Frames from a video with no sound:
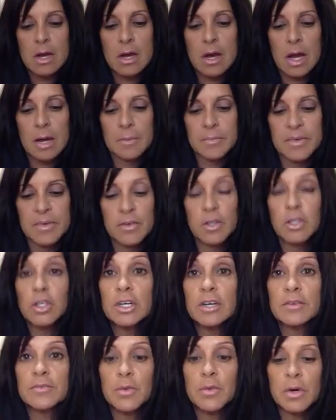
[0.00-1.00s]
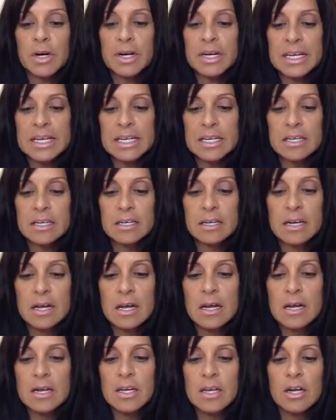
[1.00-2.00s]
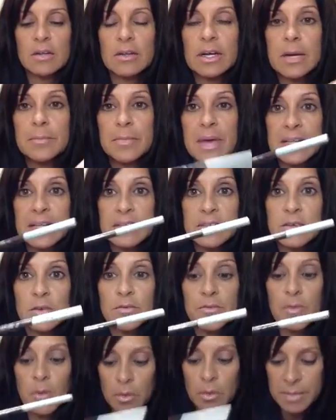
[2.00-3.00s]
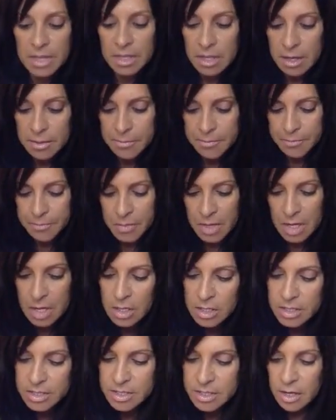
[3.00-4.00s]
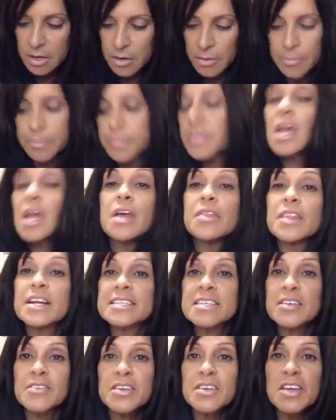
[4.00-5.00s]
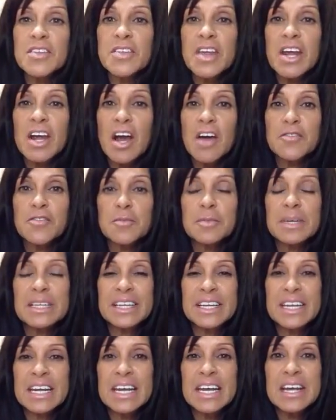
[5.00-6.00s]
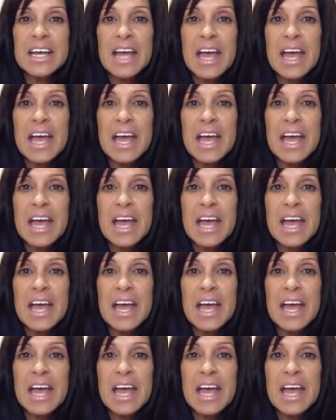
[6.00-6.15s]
Um, if you're looking for it in, you know, like a pencil formula. So that's everything that I got from Clinique,